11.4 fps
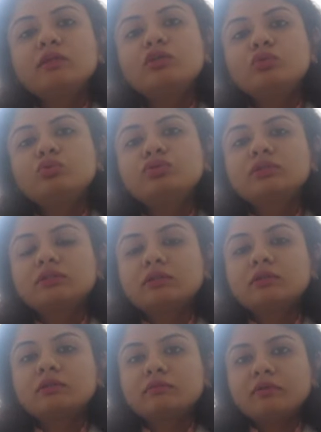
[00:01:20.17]
used
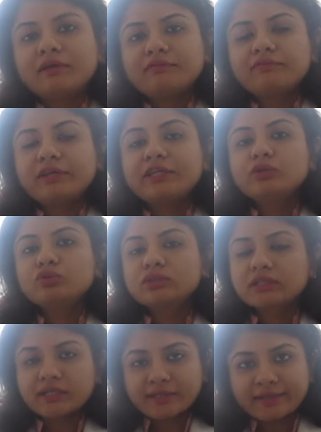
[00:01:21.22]

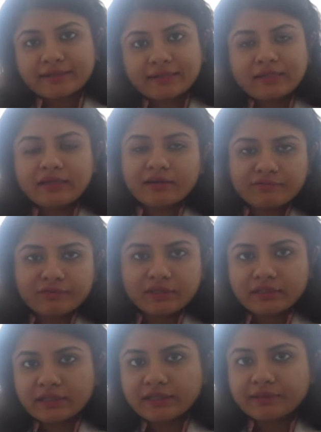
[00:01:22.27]
correctly every
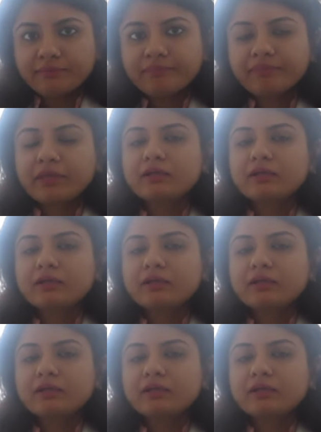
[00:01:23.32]
time,